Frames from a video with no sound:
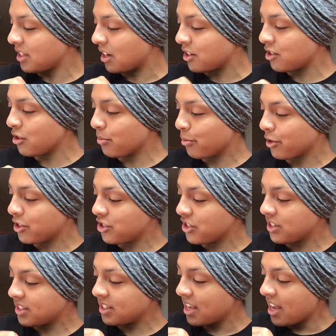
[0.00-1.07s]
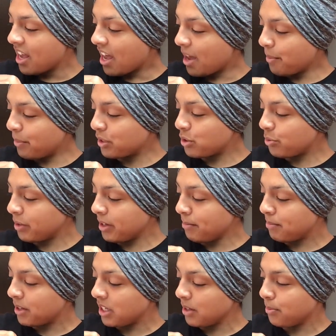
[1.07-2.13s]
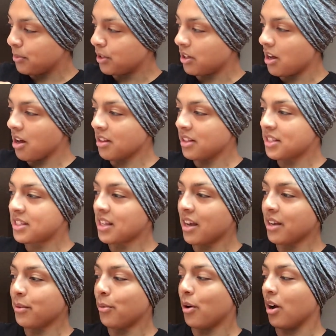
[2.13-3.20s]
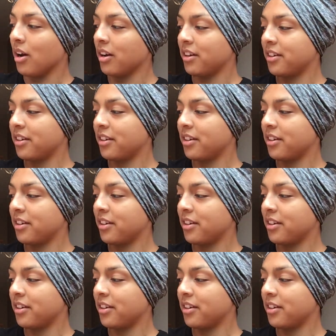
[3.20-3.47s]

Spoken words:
under bridges, and between people on the sidewalk.